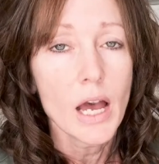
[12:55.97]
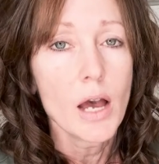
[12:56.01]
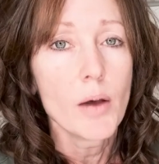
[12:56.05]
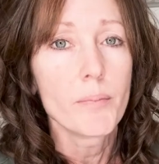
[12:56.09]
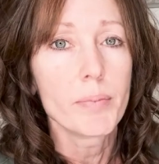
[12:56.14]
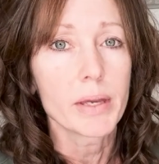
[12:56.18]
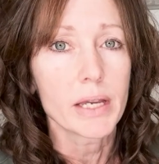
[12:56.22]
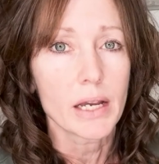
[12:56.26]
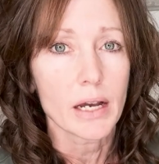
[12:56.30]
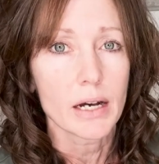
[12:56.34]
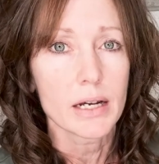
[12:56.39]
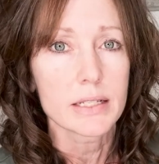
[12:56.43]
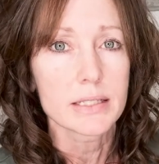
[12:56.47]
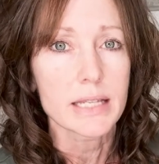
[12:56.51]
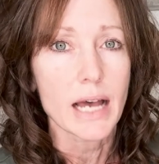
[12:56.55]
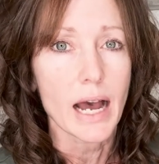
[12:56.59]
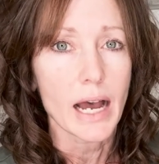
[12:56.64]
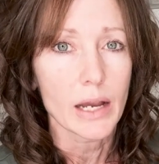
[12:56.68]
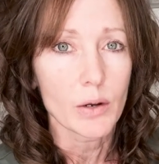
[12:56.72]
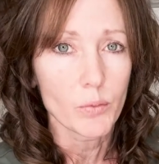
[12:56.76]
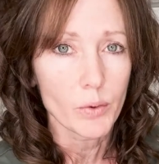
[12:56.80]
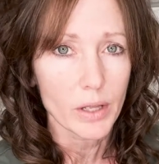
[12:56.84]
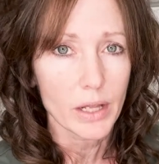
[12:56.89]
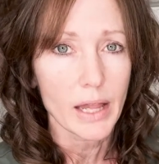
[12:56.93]
because
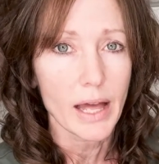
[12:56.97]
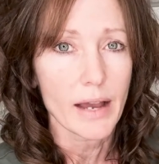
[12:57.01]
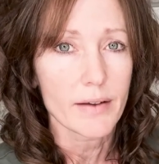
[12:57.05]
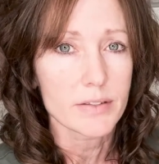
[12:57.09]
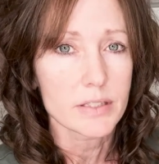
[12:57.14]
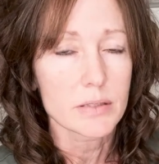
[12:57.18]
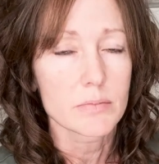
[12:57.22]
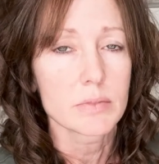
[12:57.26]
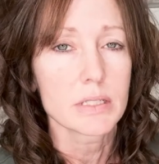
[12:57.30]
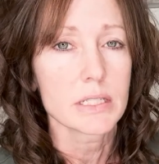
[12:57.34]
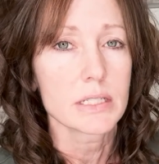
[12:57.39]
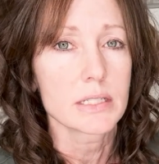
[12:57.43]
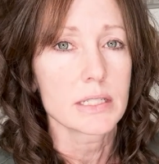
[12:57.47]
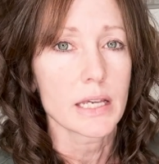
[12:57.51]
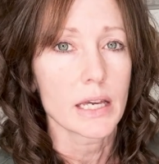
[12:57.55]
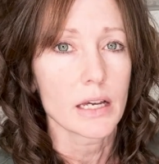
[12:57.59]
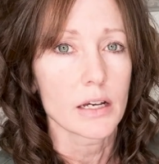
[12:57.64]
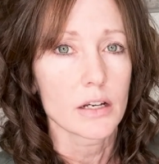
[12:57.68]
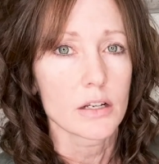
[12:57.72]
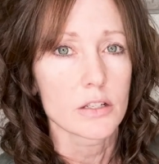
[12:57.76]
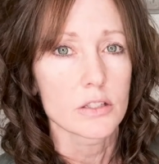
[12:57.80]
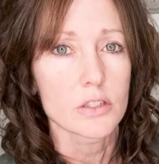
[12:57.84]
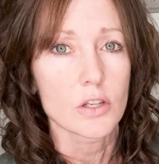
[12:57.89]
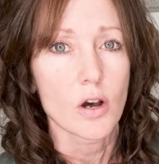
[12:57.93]
I will have some
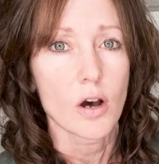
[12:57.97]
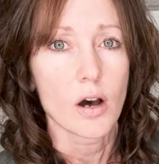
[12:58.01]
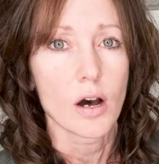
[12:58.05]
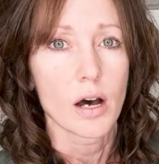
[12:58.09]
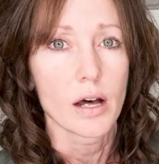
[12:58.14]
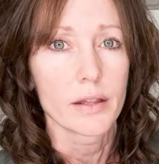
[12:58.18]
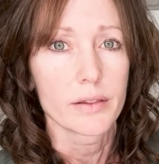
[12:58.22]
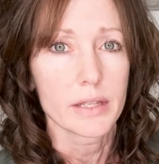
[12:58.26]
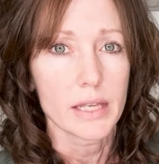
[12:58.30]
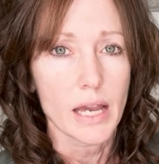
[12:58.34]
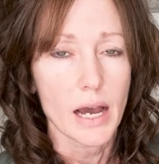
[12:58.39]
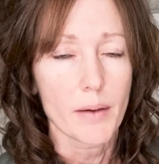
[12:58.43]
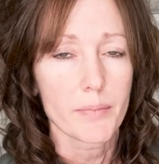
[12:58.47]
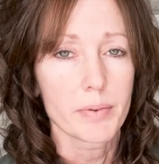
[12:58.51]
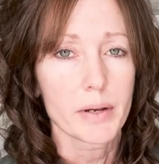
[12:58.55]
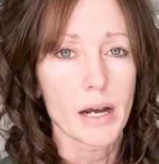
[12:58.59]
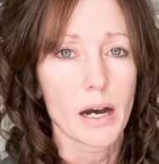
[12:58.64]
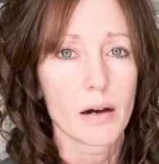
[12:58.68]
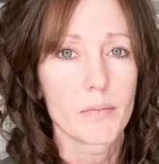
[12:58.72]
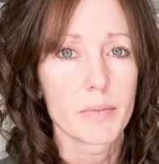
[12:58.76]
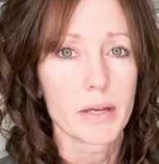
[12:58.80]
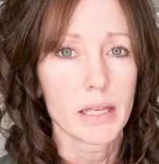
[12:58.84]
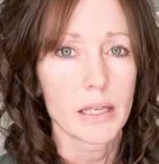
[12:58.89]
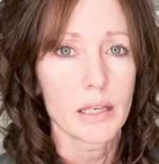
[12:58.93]
details on the
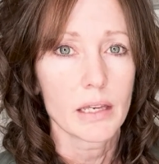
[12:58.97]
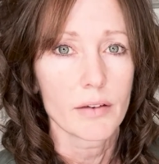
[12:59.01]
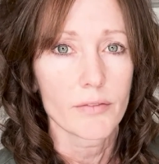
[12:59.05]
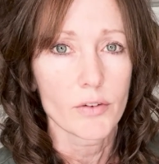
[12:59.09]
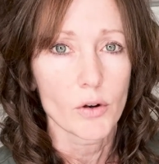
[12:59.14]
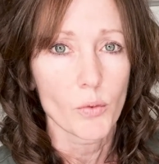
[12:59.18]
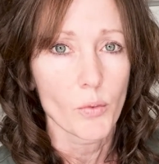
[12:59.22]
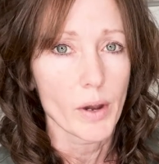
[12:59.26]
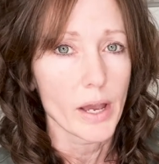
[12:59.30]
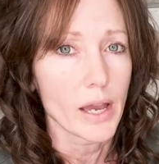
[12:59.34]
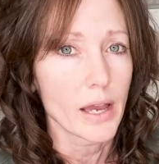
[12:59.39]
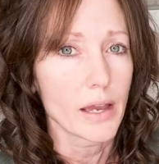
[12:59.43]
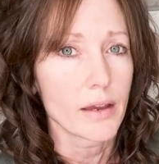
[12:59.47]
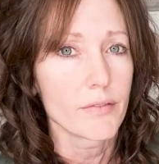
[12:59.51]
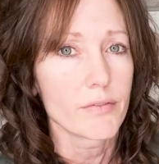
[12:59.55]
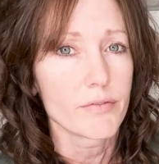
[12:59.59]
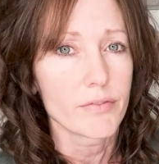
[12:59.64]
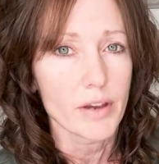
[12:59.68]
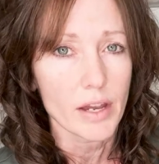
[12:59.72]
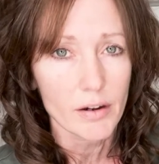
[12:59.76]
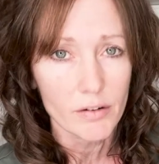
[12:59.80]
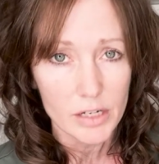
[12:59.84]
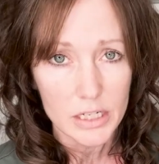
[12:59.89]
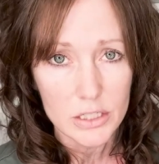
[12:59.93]
upcoming giveaway
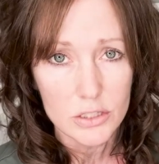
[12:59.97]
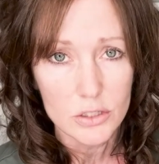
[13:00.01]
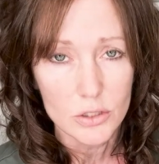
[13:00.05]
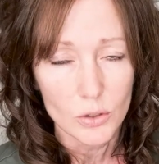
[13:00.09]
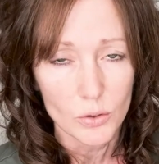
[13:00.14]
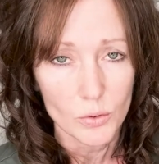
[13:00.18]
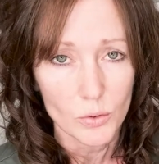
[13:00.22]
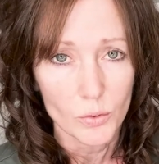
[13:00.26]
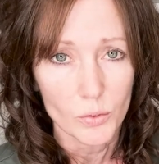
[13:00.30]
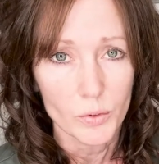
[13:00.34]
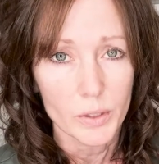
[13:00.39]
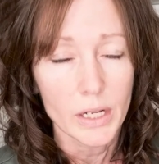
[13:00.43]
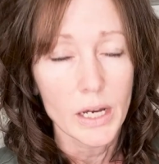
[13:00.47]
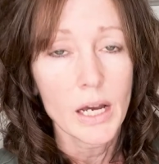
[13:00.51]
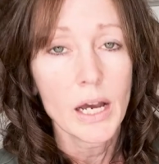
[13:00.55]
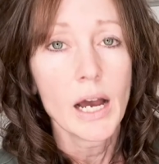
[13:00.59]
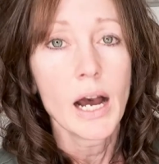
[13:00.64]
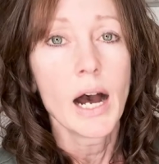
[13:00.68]
very soon.